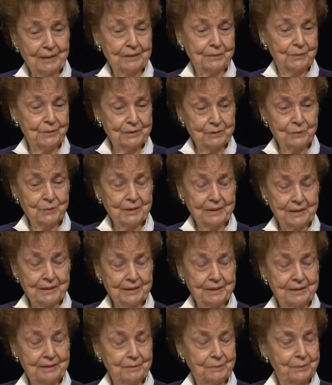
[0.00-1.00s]
and it was
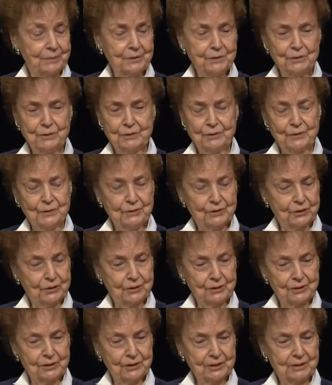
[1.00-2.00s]
a beautiful
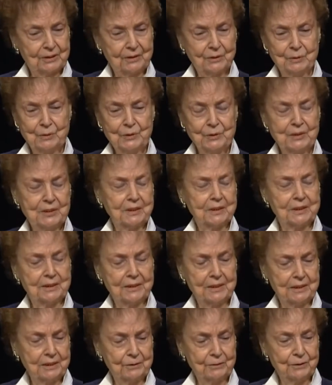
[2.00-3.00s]
church, almost a
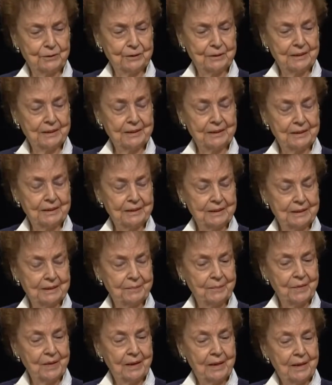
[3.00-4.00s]
cathedral
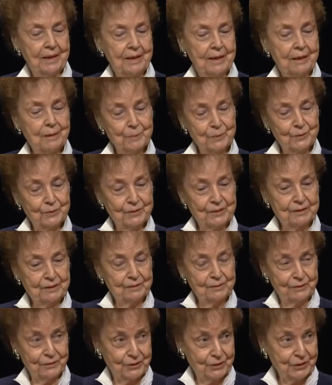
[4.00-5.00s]
in
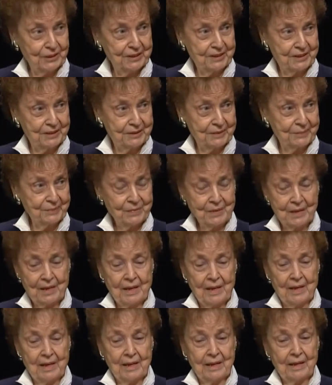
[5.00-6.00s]
Upperville, Virginia.
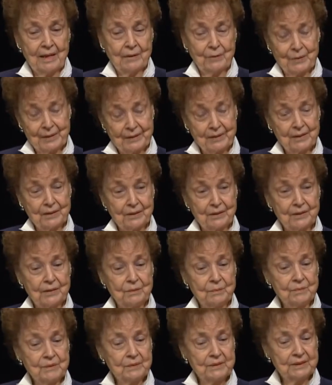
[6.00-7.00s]
I went there
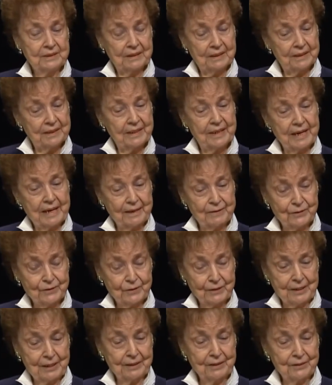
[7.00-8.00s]
the Sunday
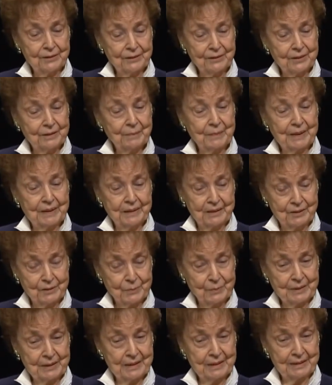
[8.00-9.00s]
after I learned that my
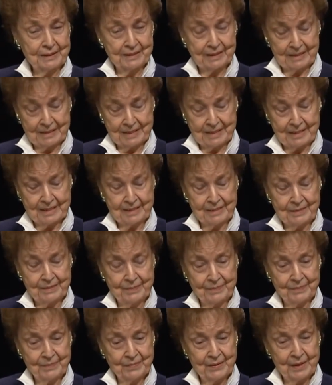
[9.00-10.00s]
husband had died,
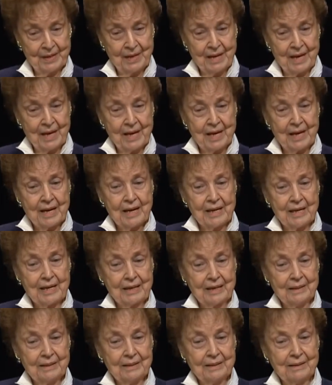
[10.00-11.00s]

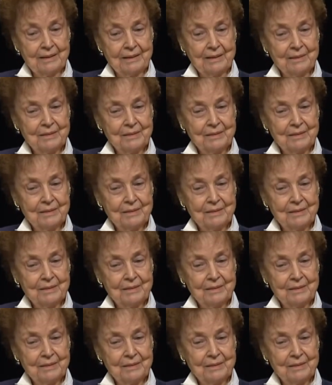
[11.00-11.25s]
and